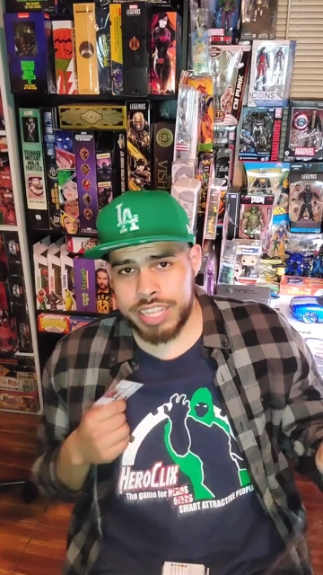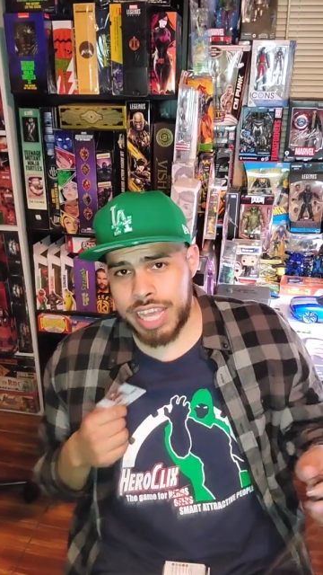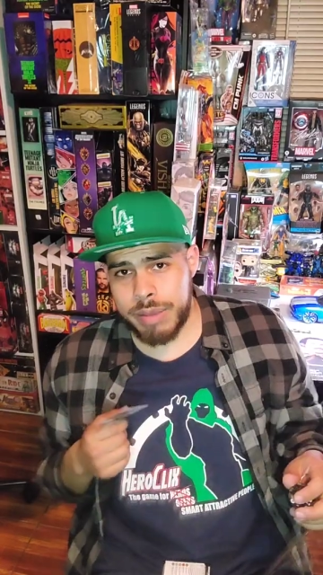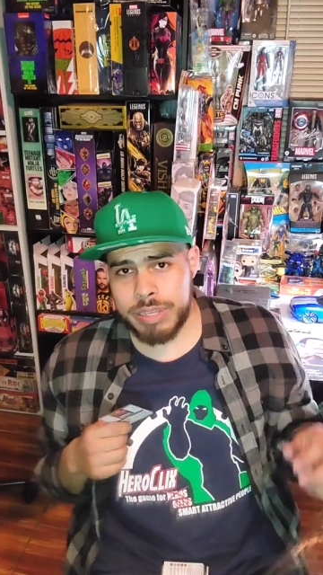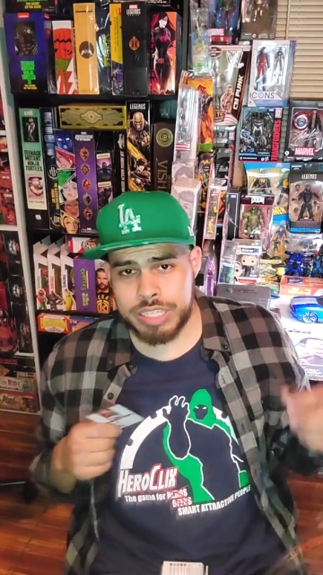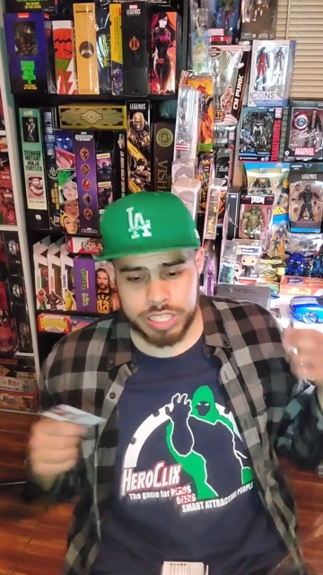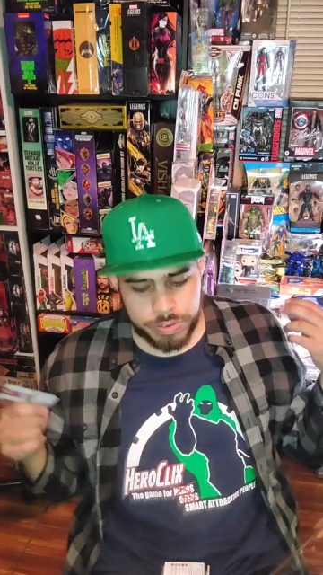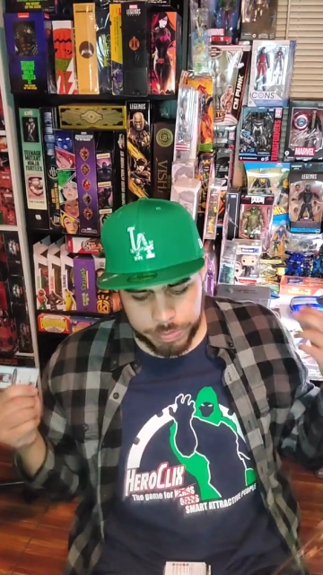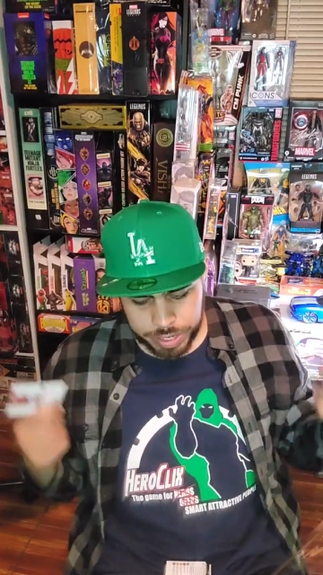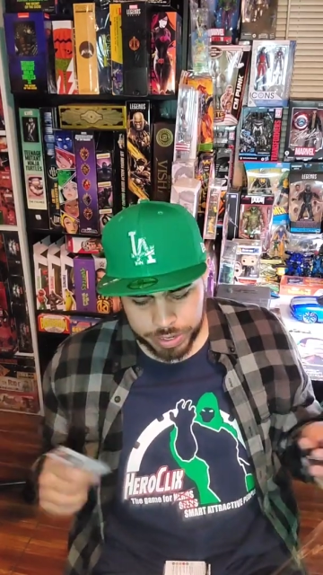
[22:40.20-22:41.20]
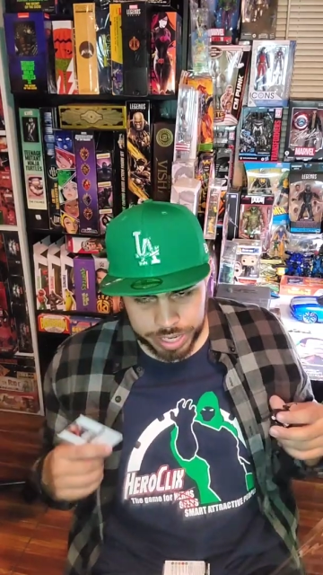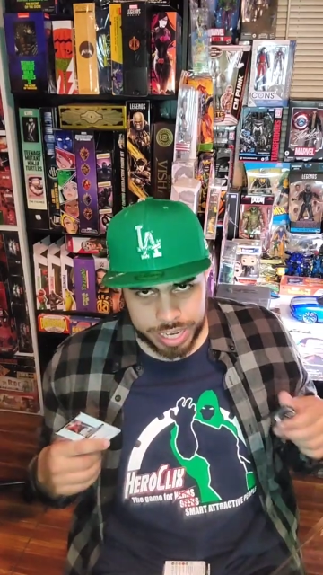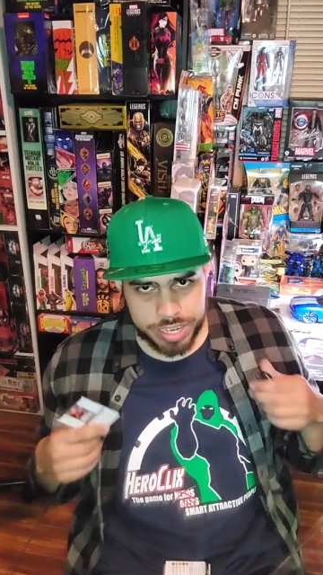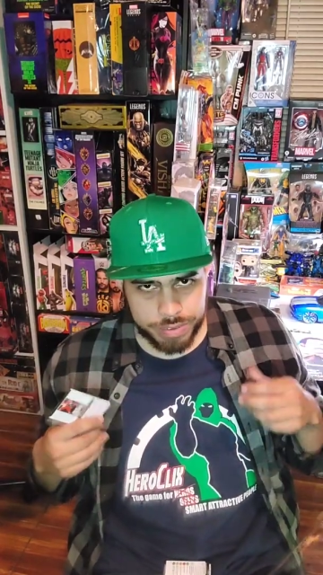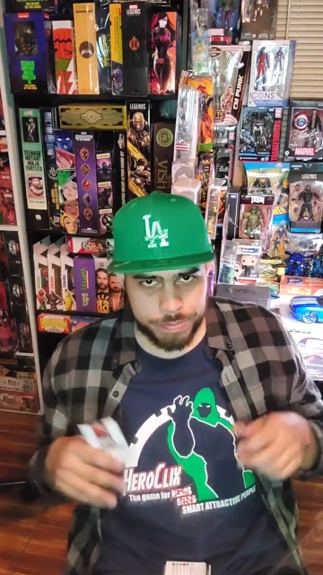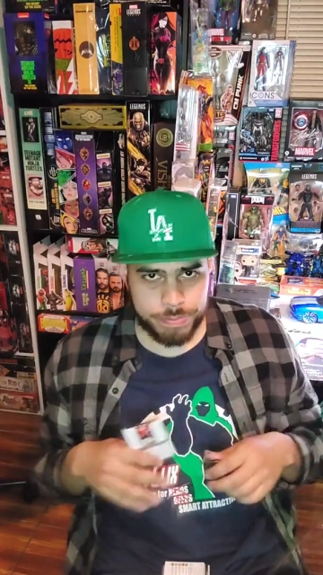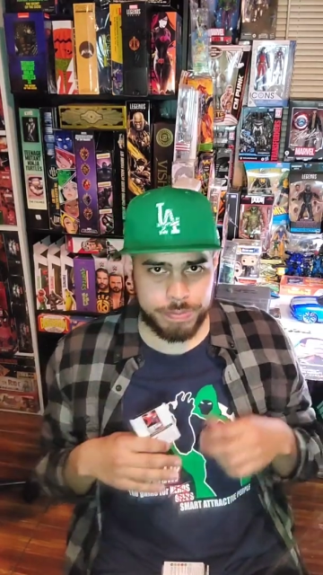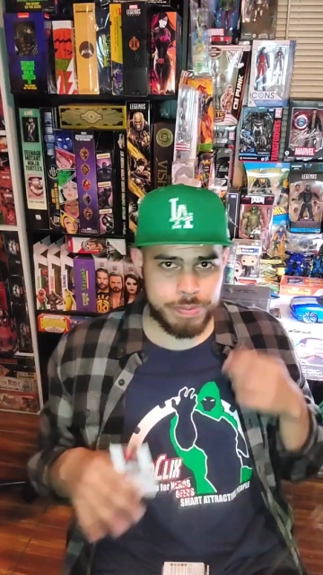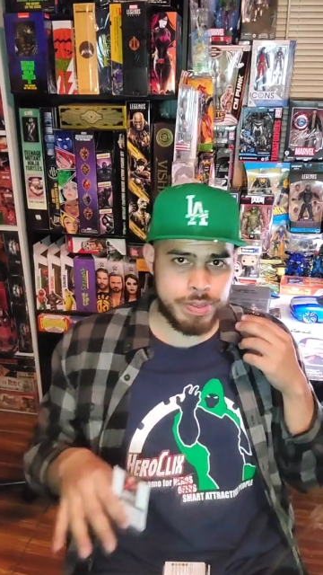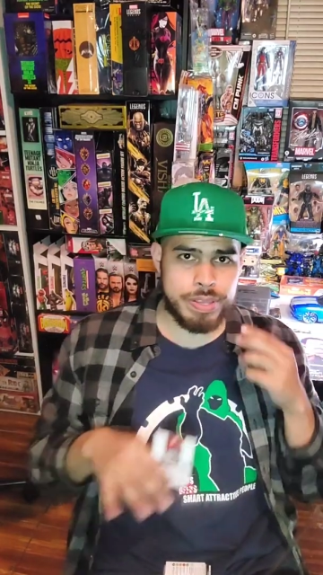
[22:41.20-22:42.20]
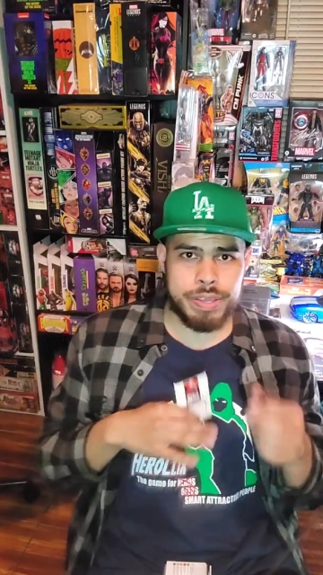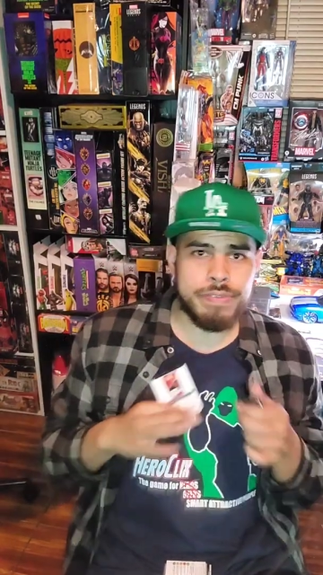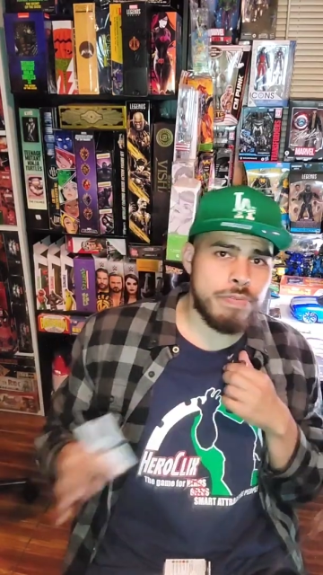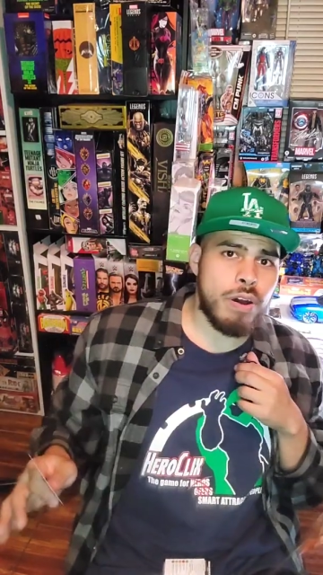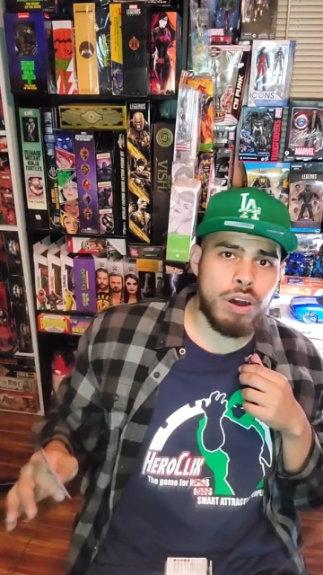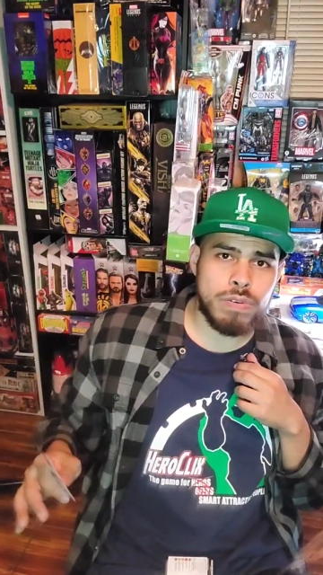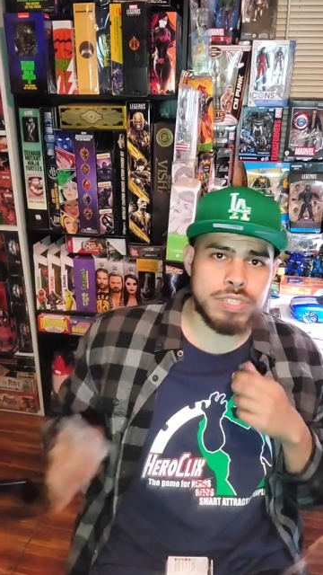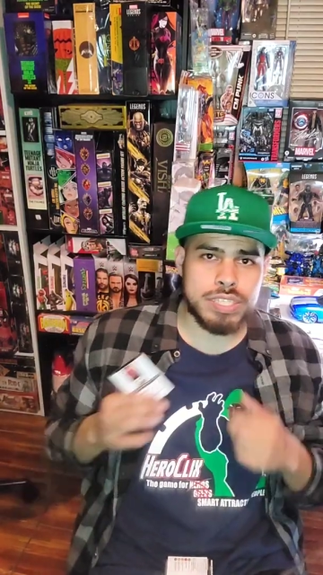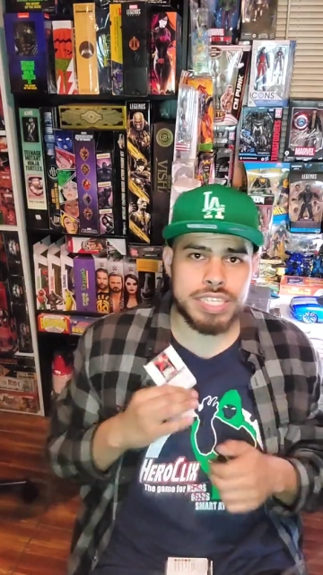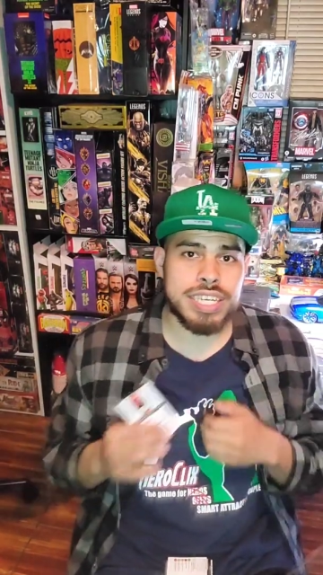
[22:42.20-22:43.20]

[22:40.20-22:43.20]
damage and your figure kind of evolves,